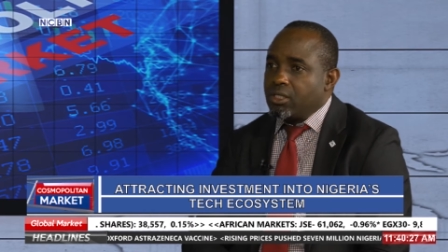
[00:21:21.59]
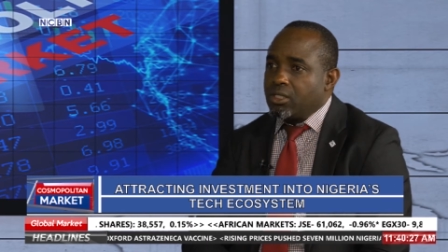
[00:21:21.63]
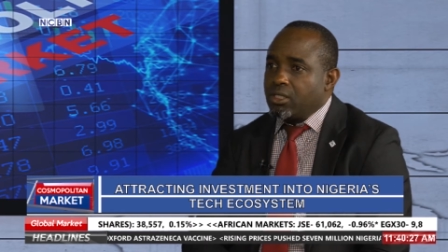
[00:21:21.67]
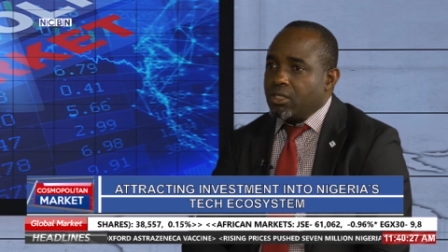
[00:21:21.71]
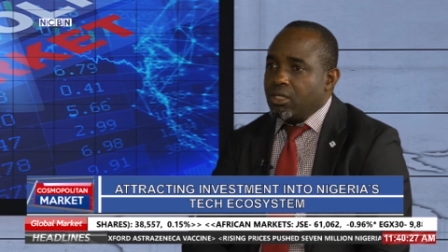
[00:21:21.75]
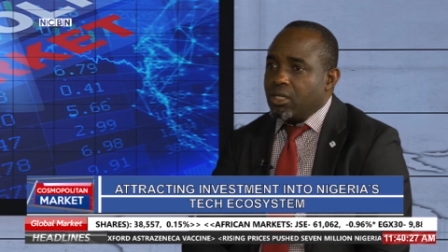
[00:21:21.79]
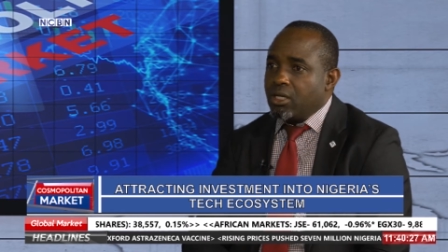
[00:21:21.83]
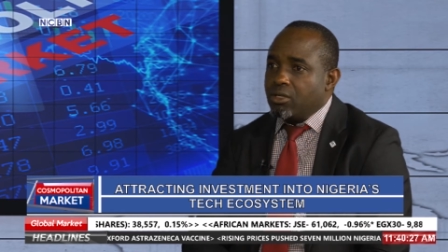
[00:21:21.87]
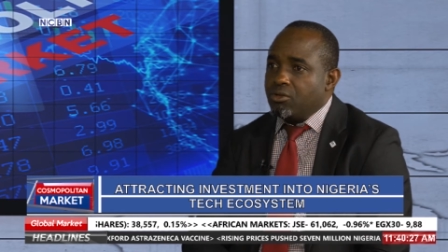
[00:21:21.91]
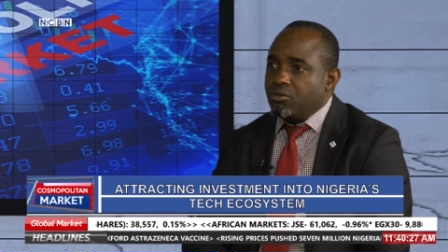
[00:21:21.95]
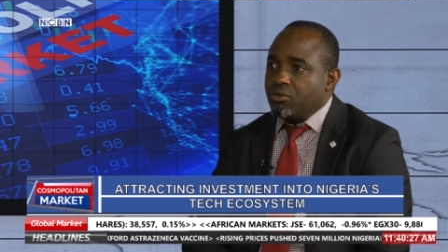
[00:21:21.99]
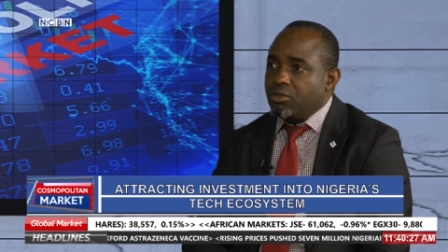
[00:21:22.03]

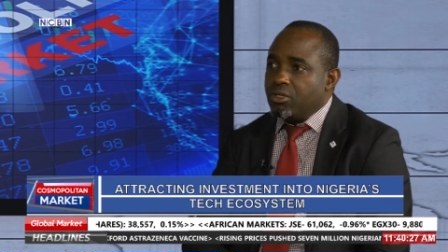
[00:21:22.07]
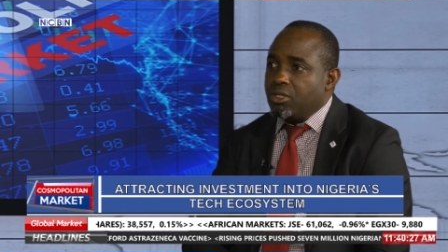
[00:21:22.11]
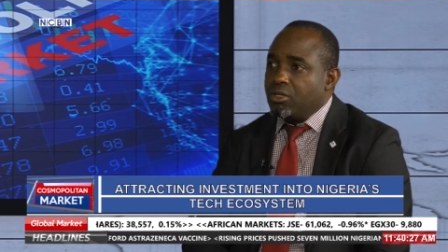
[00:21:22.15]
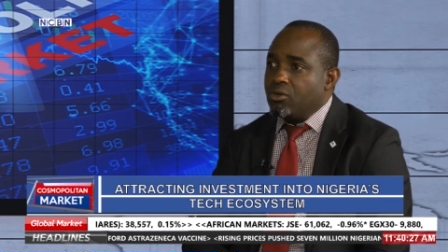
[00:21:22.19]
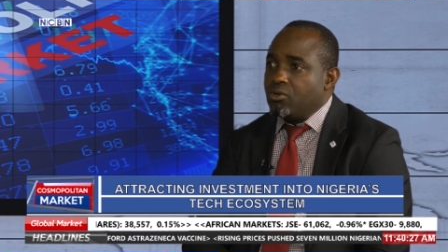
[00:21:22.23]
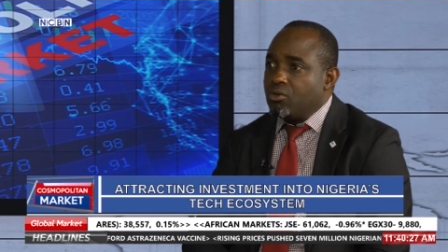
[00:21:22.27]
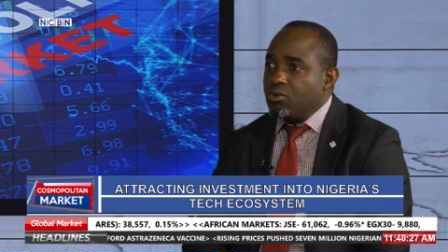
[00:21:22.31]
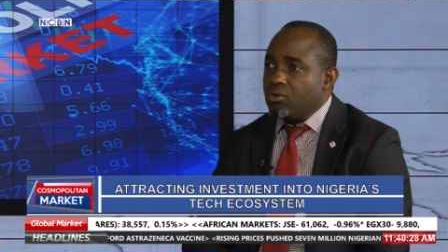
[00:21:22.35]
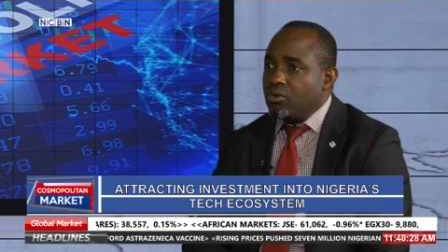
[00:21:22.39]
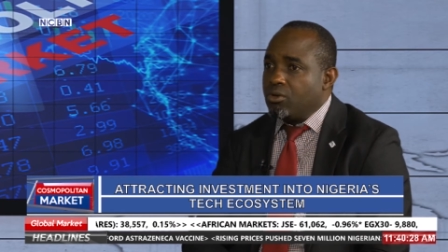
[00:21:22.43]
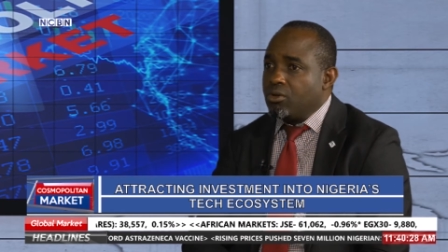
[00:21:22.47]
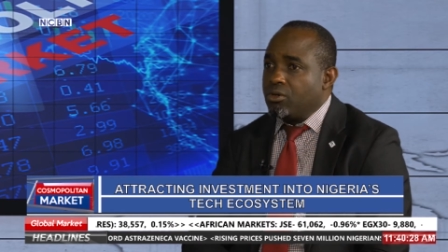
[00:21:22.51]
that are doing a
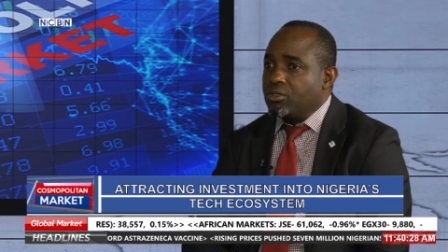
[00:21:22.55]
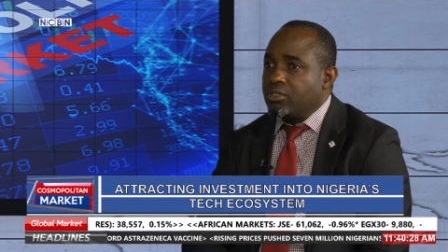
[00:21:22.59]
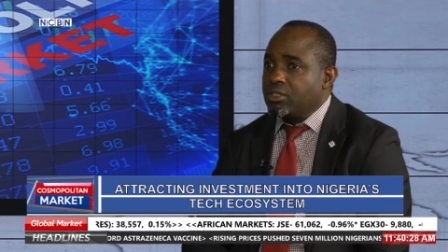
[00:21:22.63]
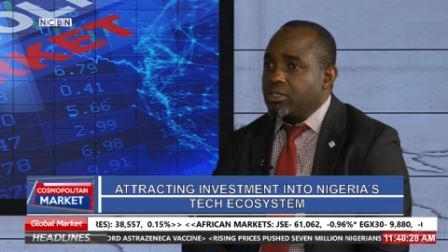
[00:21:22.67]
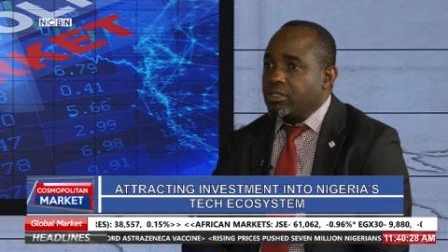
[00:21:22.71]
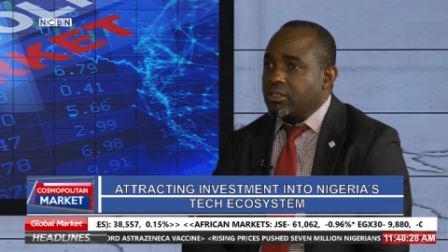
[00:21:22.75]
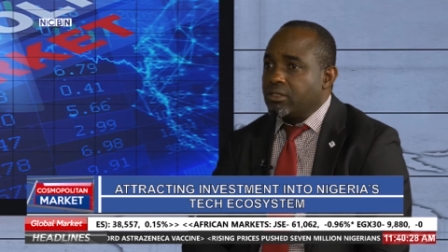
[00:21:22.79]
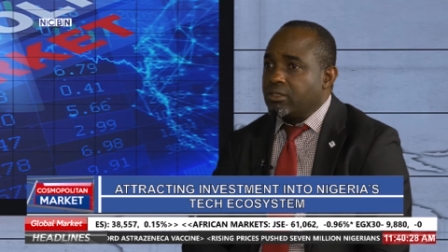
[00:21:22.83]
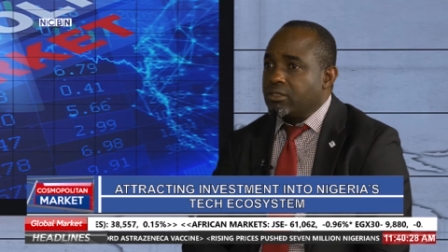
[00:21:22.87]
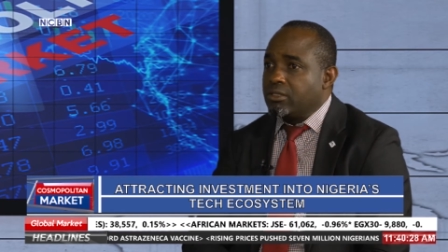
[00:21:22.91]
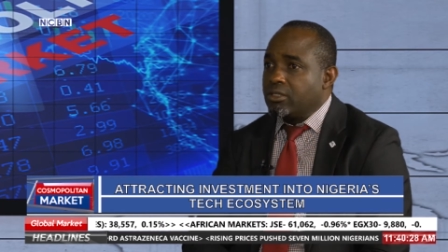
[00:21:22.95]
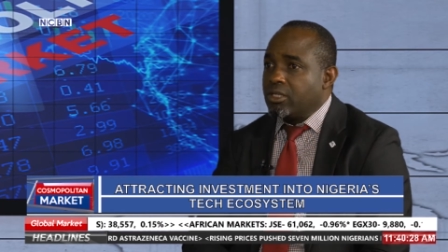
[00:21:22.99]
whole lot
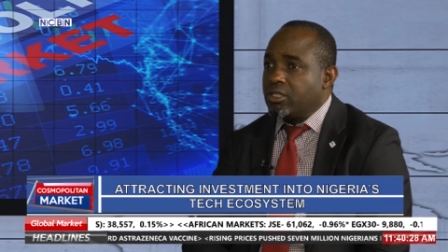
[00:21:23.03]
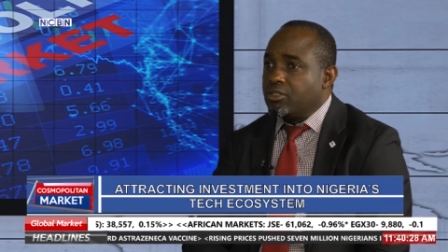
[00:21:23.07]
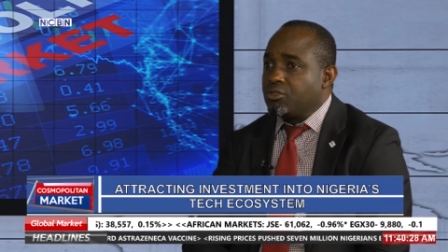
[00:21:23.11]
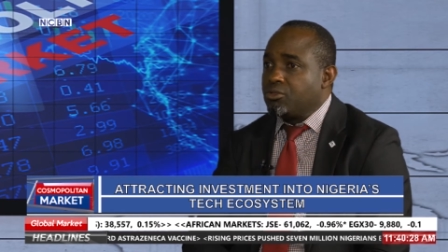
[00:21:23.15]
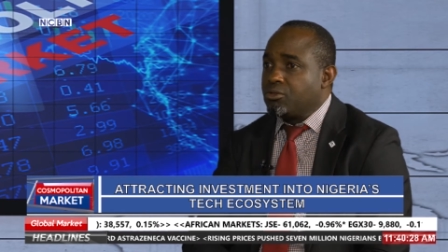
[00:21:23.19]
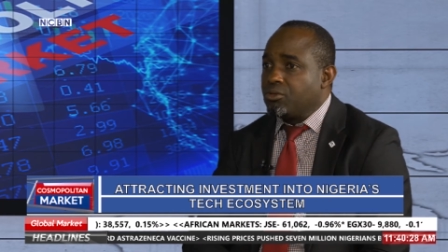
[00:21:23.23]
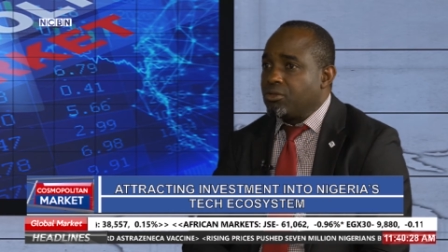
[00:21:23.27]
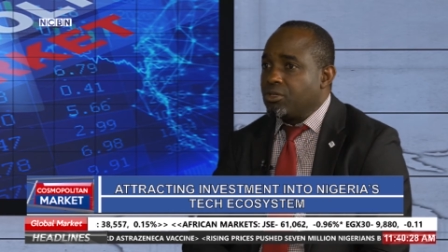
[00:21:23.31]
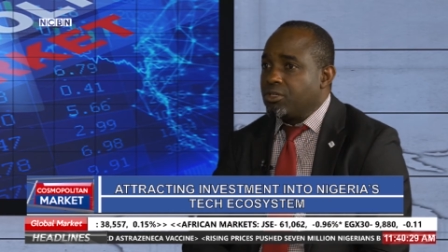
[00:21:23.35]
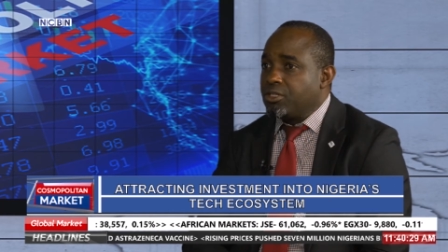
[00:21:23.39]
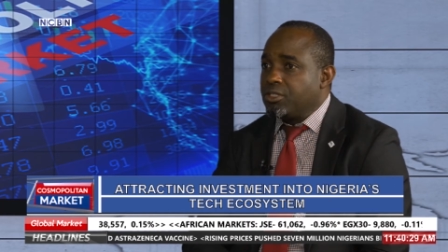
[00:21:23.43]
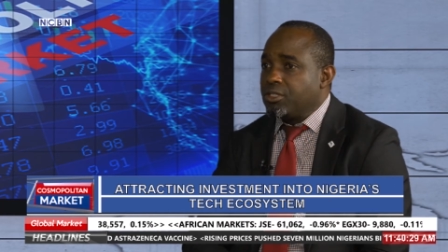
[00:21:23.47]
in
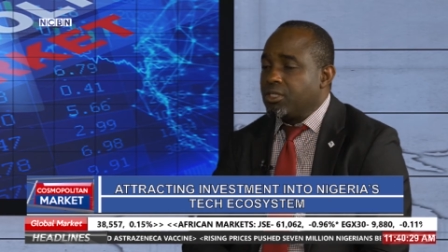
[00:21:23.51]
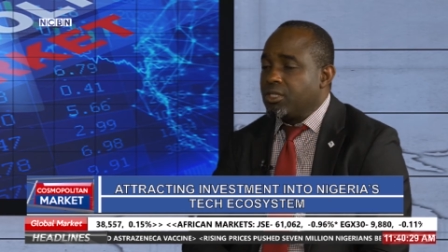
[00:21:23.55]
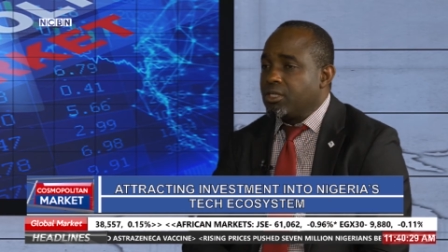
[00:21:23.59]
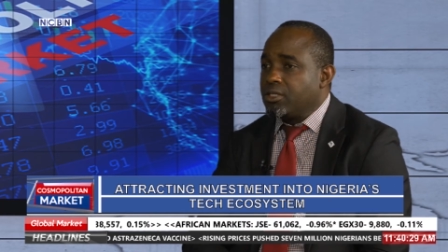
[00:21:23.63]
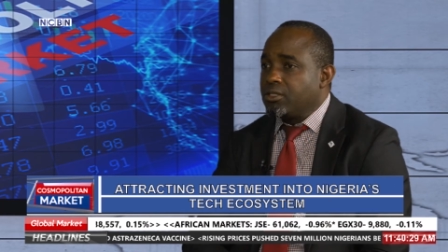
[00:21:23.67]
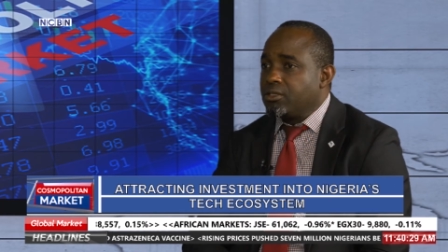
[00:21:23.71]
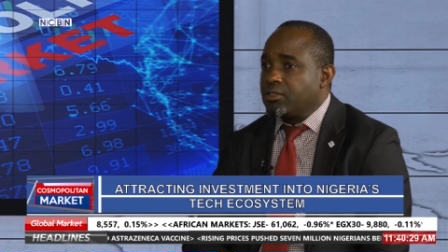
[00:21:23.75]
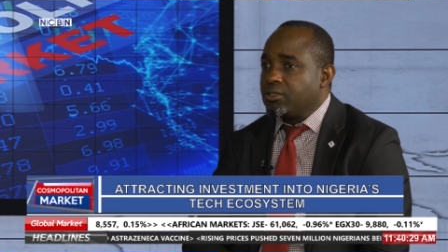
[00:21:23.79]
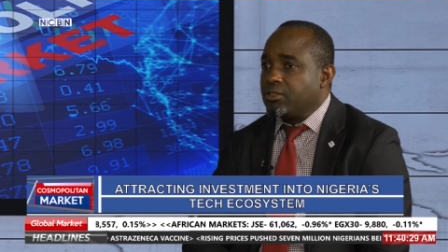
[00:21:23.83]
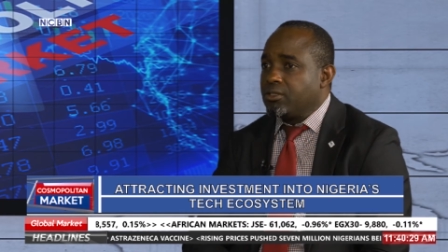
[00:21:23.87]
ensuring that